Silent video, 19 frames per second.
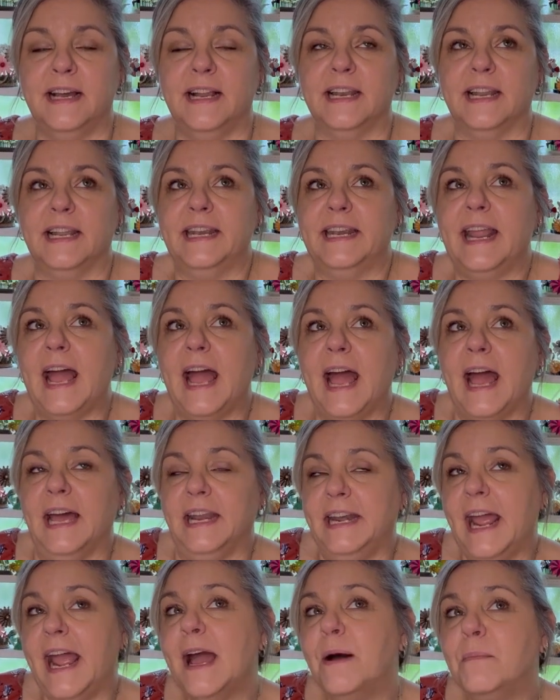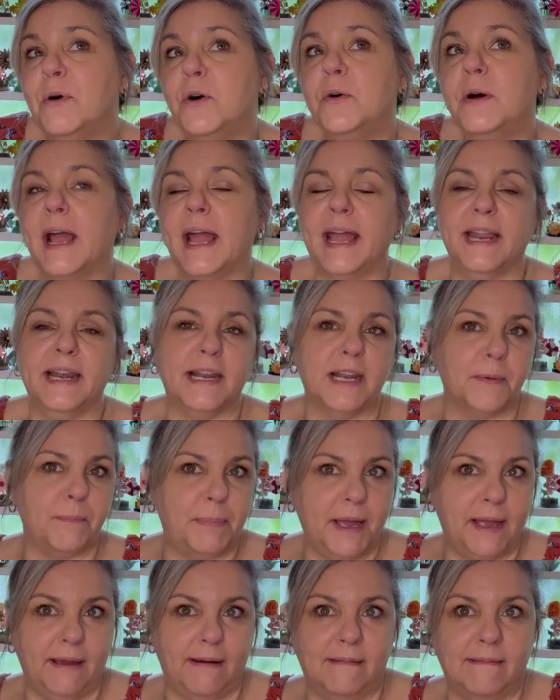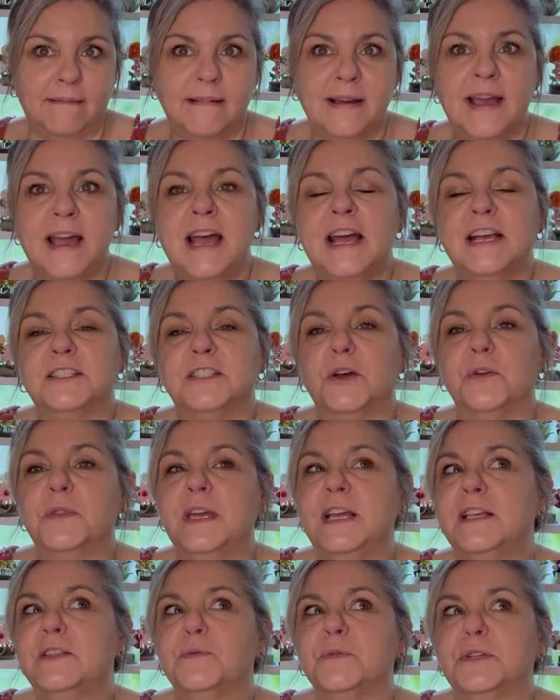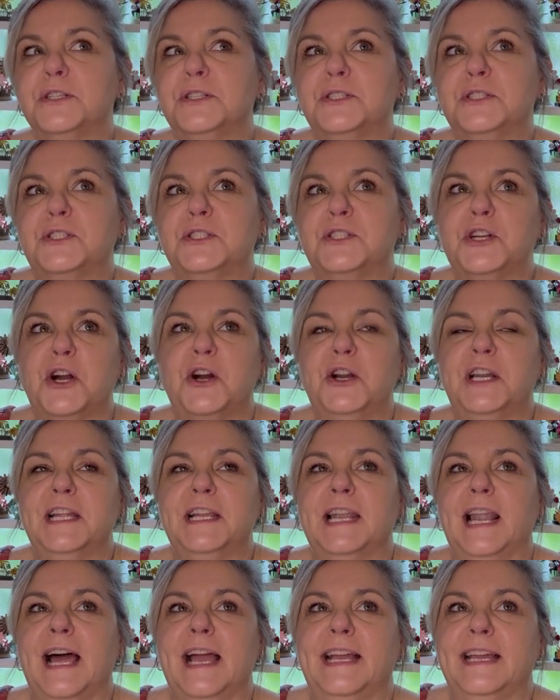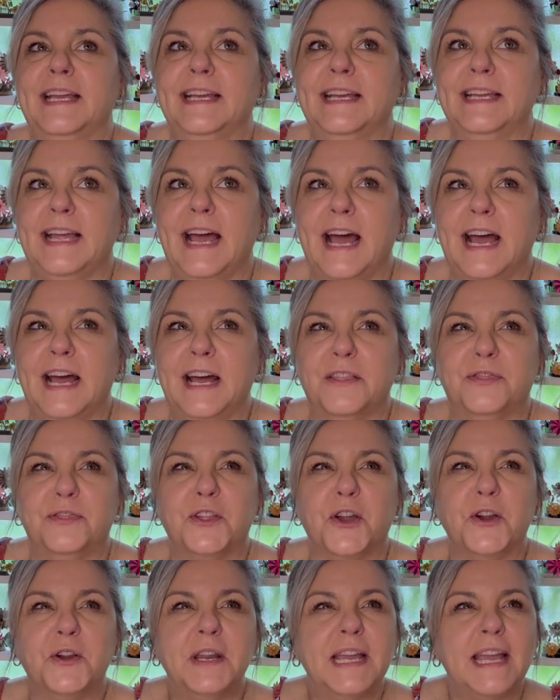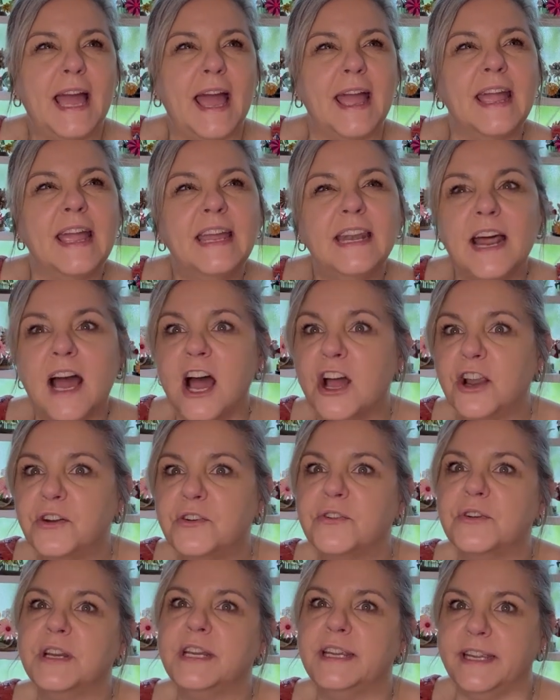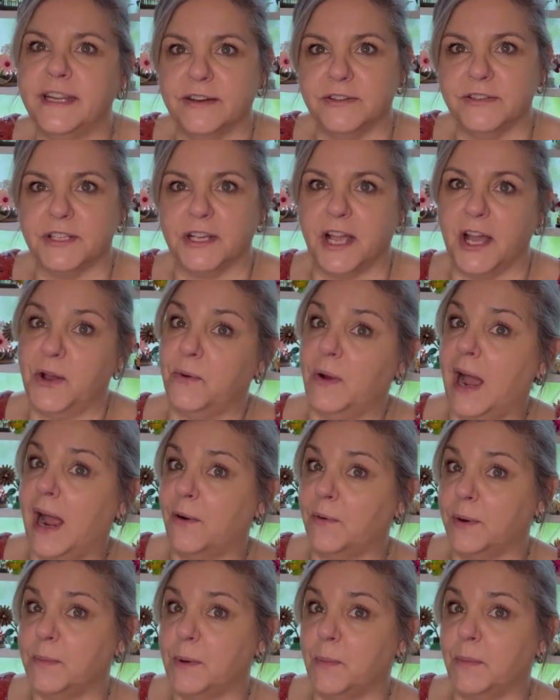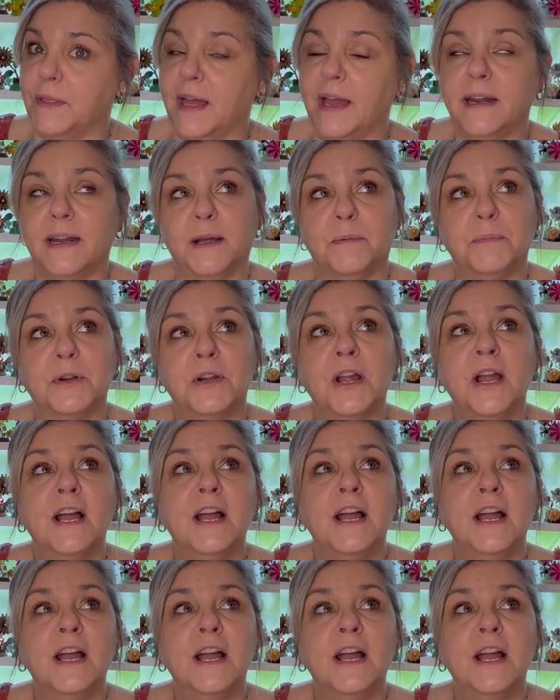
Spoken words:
Enamel and lapel. So these were started like in 3,800 years ago. I remember that number.